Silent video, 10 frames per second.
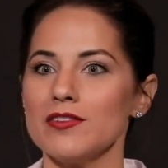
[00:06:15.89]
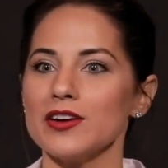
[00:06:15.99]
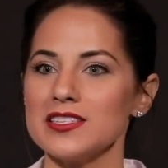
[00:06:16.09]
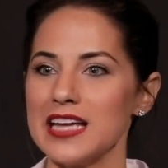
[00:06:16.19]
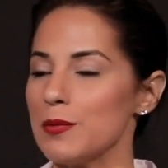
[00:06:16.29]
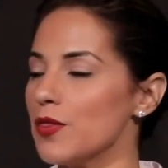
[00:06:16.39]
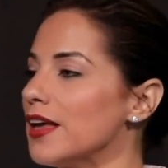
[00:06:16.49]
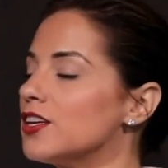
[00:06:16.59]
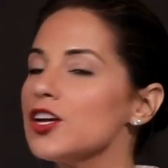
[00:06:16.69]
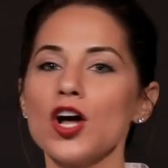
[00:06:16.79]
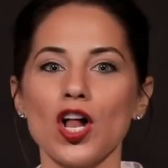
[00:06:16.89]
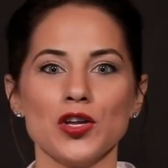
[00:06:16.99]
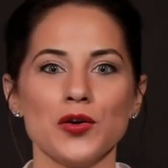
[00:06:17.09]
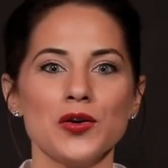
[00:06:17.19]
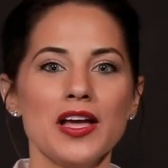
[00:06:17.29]
For example, they'd
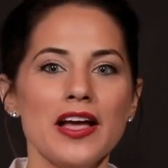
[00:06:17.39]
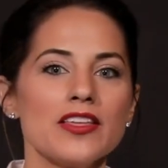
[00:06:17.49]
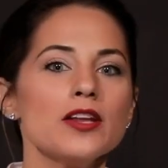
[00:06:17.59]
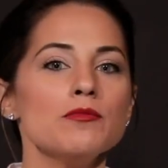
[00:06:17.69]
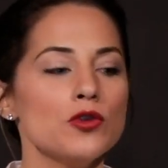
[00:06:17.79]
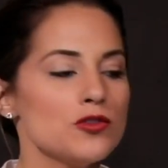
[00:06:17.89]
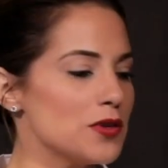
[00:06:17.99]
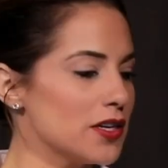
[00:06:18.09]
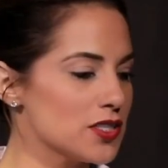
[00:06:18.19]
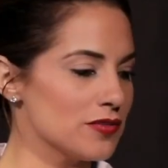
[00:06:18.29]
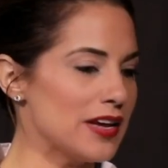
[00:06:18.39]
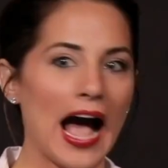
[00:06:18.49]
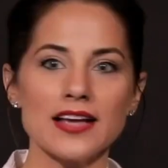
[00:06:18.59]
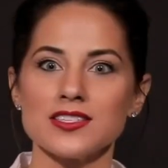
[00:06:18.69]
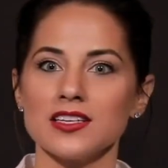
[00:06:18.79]
conclude that it moves because of
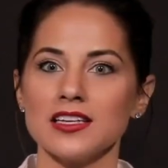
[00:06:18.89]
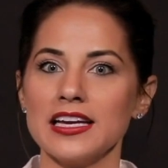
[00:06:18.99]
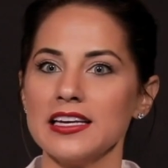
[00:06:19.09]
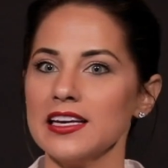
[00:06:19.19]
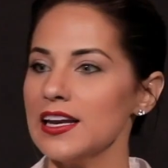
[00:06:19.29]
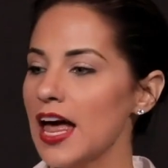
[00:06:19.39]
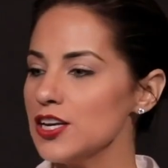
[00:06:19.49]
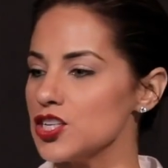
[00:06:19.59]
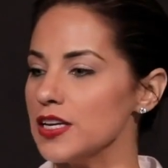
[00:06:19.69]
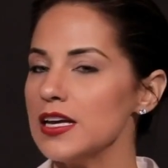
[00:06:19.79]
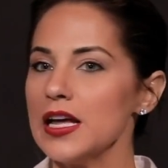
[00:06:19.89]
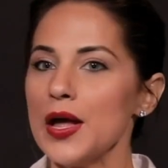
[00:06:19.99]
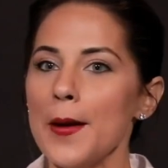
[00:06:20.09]
gasoline in an engine.